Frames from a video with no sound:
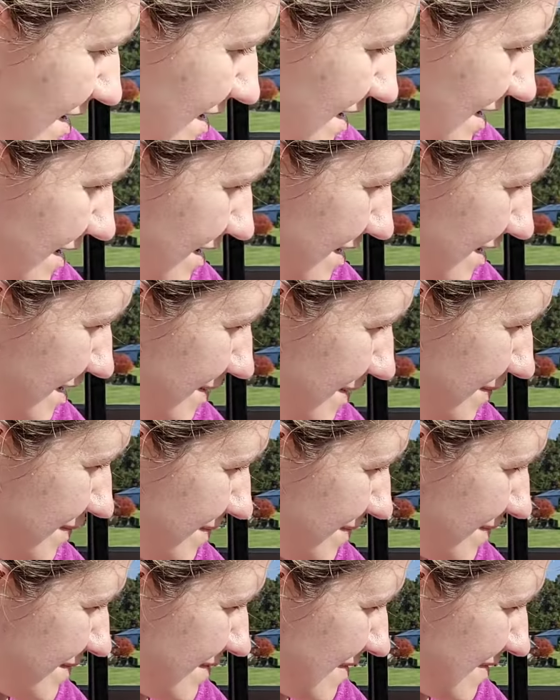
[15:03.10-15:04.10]
Um,
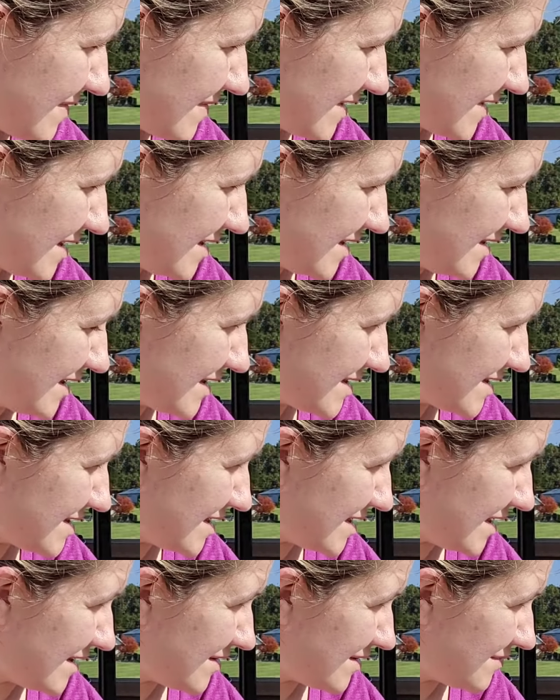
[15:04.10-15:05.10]
let's
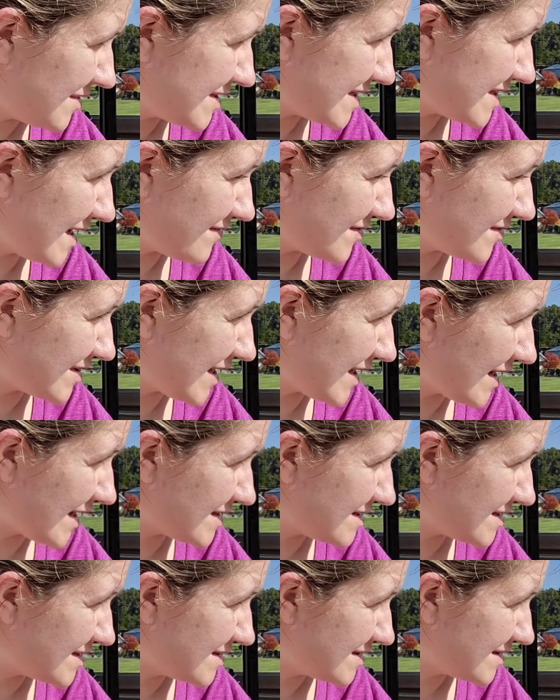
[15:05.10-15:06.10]
see, what's after
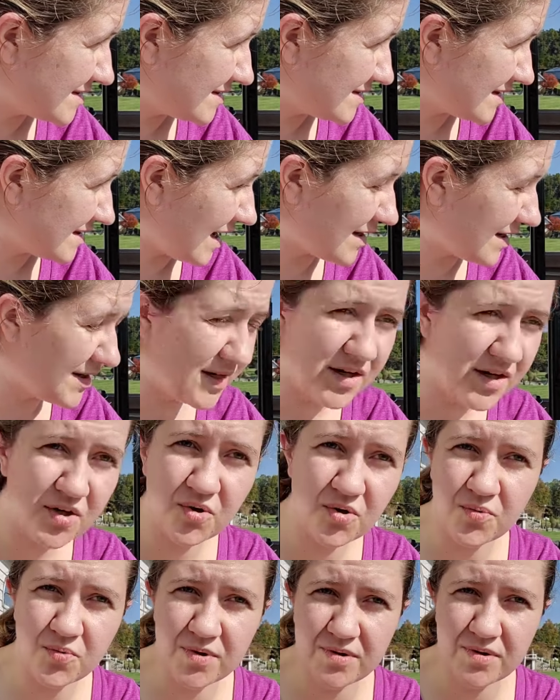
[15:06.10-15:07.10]
that? I don't
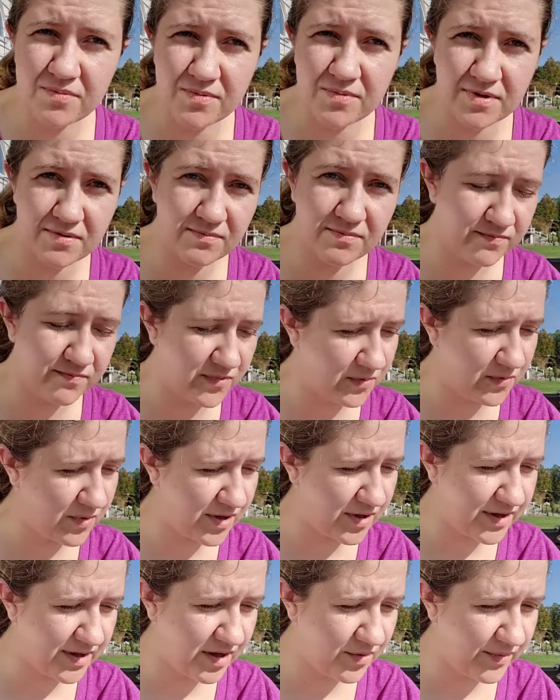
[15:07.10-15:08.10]
know, we're, we're, we're
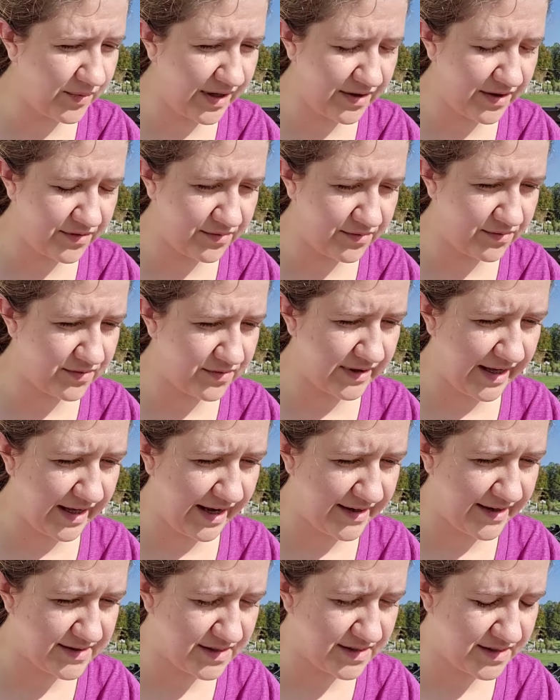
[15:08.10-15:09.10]
working our way through the
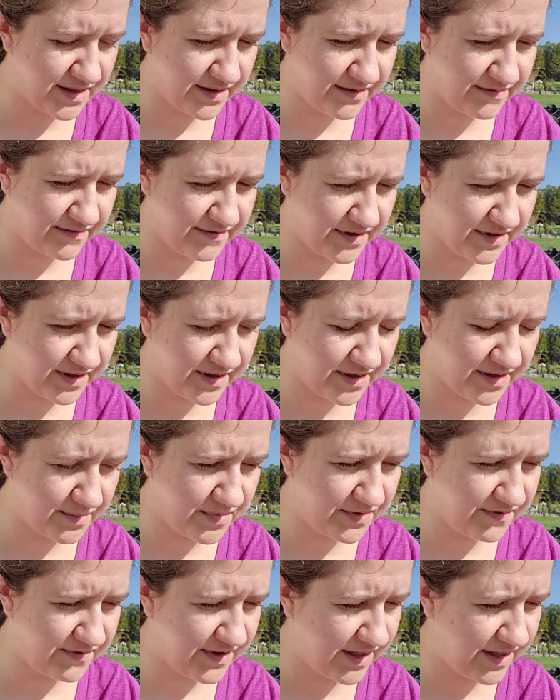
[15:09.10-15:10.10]
last of
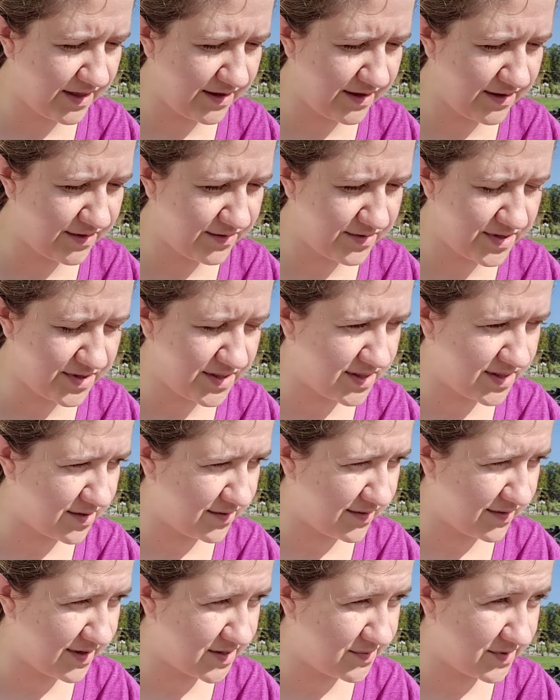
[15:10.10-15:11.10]
um, the videos,
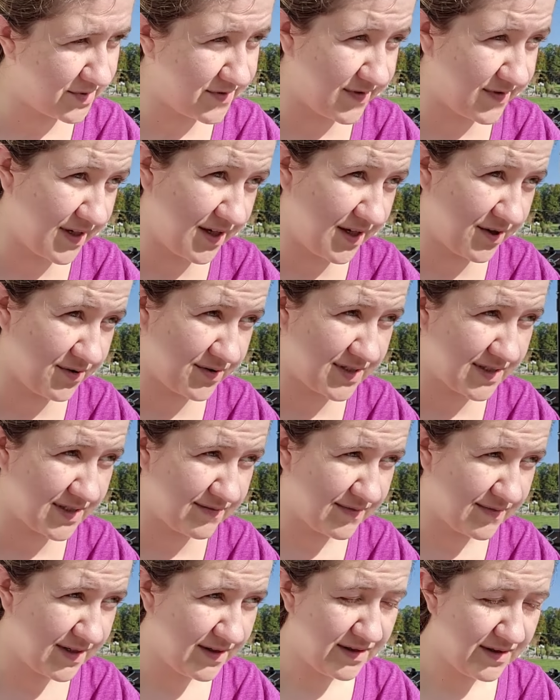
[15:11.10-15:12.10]
so this was video
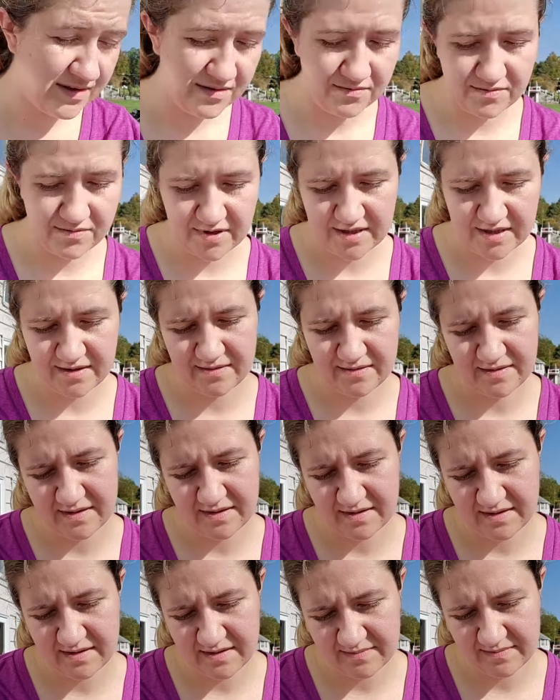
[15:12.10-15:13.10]
what,
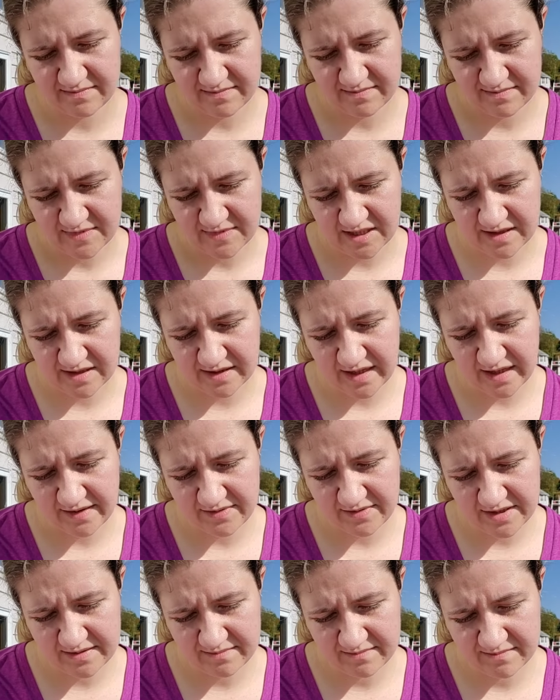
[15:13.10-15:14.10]
um,
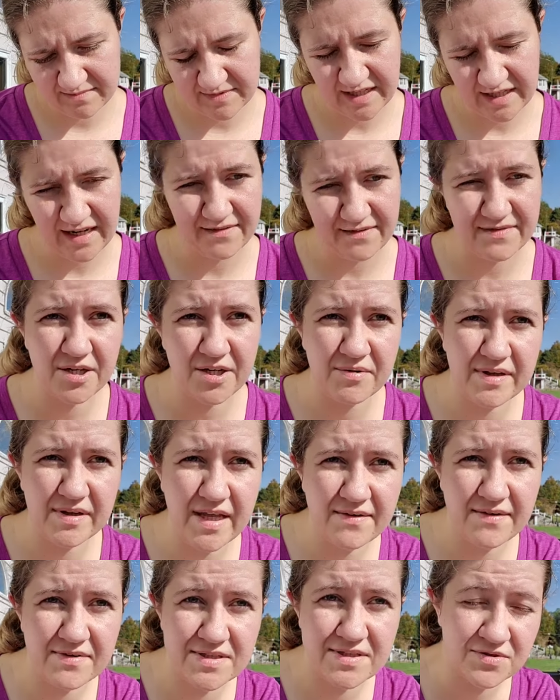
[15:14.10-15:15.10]
11? Yeah, video
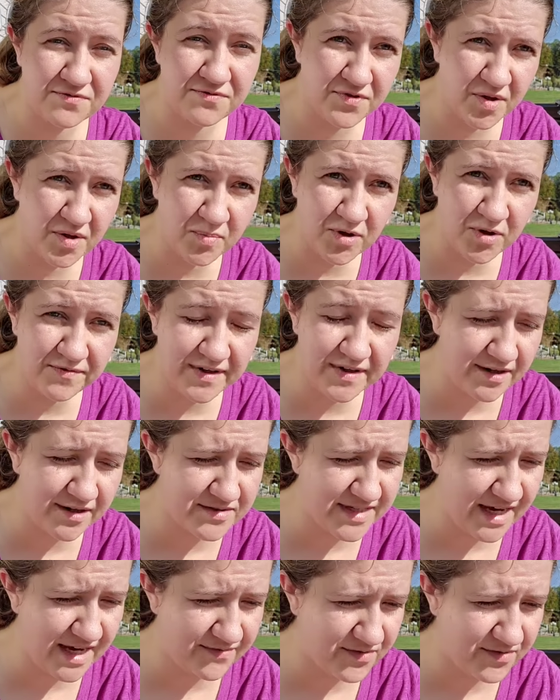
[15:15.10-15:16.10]
11. So four more
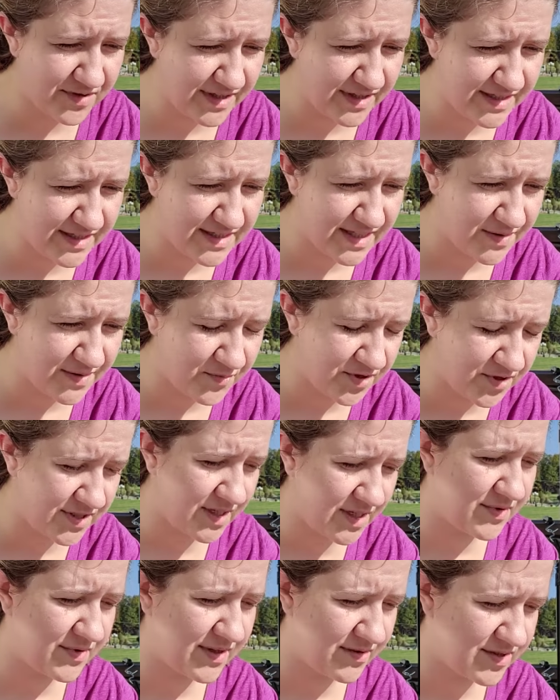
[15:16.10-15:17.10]
videos after this, and then we're
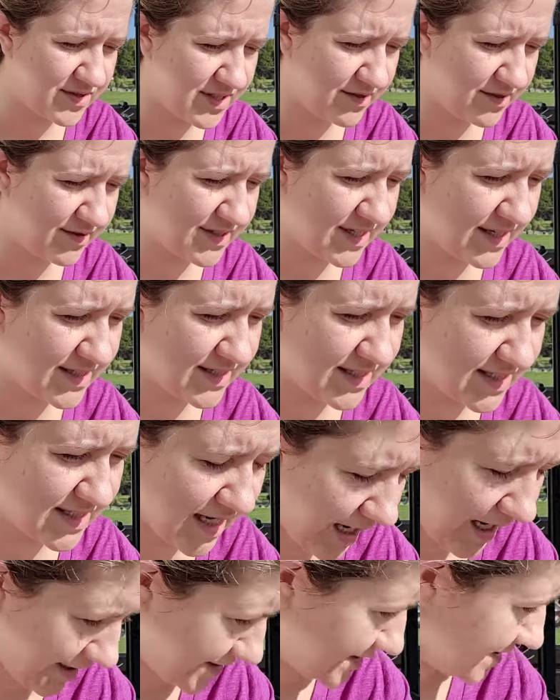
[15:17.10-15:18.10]
done with our series on
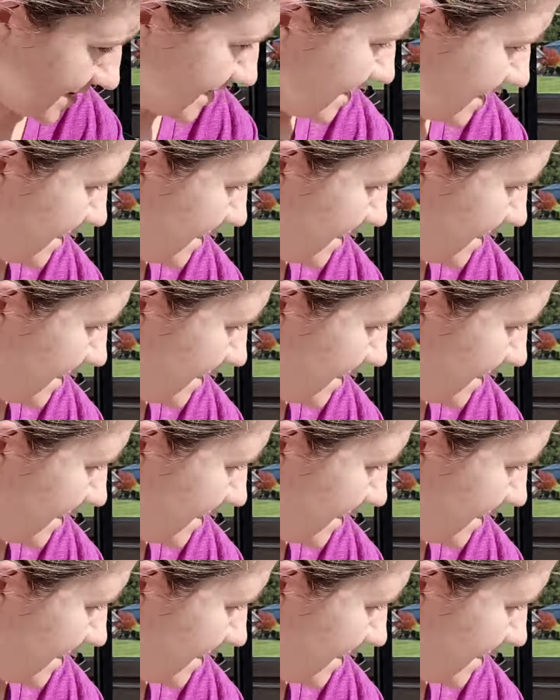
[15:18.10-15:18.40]
socks.